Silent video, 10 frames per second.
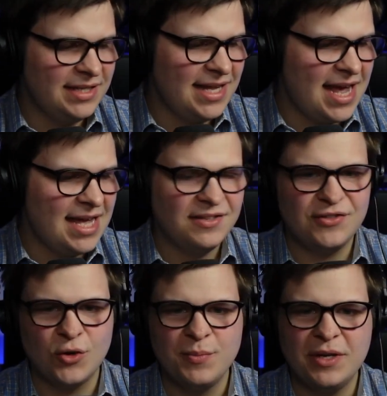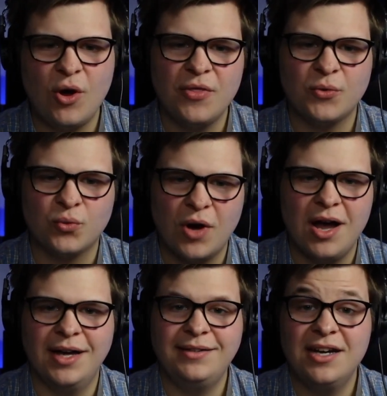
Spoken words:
They had the serpent on the rod.